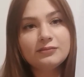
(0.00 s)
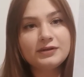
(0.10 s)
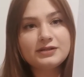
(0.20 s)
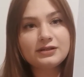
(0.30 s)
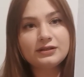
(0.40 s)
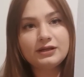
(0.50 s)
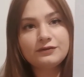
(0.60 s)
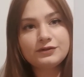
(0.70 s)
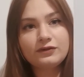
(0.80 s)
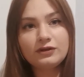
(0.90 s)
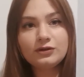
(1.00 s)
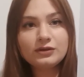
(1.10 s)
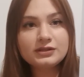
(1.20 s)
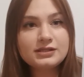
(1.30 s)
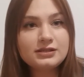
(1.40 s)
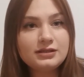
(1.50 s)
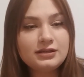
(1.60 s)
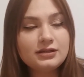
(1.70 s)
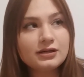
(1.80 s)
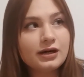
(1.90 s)
basically everything you can see
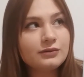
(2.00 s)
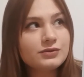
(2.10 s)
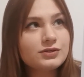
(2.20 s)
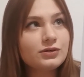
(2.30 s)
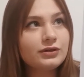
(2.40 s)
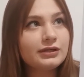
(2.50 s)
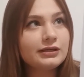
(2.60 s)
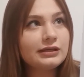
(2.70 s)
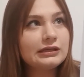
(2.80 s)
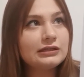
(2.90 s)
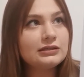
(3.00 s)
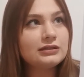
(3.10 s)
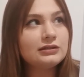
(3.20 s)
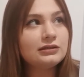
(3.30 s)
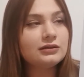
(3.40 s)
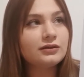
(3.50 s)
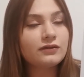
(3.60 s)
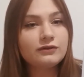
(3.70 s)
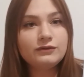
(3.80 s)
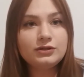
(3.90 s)
here I was talking in
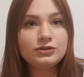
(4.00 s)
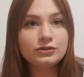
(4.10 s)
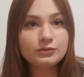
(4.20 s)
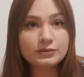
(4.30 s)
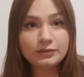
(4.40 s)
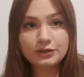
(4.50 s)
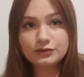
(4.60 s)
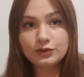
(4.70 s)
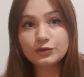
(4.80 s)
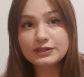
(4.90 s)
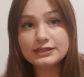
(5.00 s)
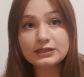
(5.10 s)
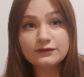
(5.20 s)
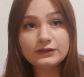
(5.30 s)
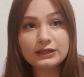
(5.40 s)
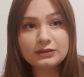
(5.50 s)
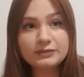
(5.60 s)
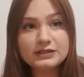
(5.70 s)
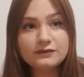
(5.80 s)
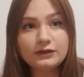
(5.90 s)
the video about Goethe Certifikat
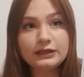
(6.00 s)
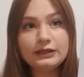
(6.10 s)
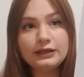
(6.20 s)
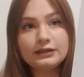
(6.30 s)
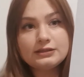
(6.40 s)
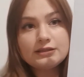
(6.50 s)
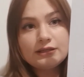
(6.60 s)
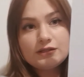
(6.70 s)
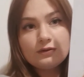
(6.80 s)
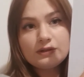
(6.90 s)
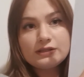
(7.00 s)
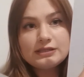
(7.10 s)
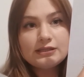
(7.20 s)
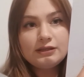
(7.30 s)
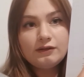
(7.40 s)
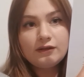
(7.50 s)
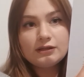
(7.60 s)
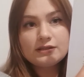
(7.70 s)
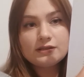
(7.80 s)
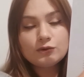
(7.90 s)
B2, and as you can see
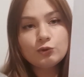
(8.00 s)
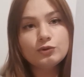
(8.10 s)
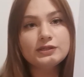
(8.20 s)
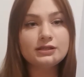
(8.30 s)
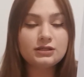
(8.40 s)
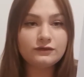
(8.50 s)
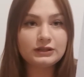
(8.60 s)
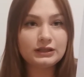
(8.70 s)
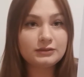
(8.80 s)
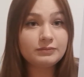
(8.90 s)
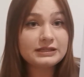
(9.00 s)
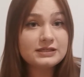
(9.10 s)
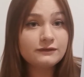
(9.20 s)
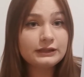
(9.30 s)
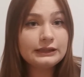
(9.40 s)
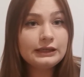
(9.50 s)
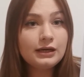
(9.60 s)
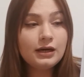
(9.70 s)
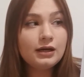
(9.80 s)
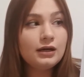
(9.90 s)
that's Goethe Certifikat B2,
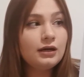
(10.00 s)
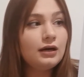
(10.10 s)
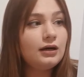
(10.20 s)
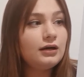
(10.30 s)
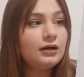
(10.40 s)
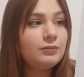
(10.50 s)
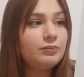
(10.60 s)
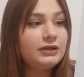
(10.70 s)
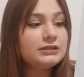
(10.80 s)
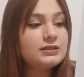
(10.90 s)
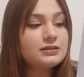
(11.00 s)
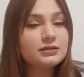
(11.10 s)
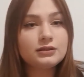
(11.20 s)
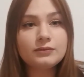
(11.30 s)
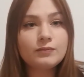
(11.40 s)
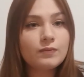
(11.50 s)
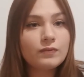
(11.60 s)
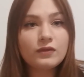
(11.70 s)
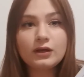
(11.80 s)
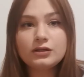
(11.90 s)
but
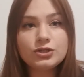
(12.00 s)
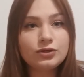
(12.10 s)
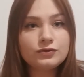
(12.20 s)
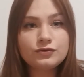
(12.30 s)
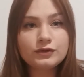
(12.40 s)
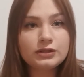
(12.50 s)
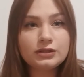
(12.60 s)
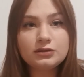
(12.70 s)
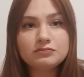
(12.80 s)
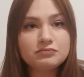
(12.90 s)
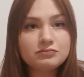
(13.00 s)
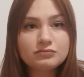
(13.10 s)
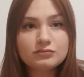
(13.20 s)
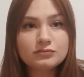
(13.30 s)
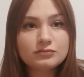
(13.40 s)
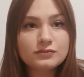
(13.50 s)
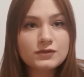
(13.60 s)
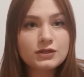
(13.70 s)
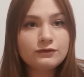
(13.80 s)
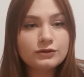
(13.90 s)
they don't really
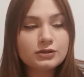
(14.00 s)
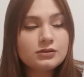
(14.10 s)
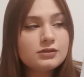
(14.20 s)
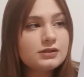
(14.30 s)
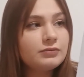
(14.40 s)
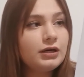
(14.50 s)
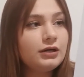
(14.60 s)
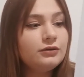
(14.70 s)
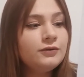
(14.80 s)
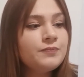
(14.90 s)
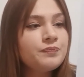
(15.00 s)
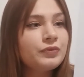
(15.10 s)
differ somehow.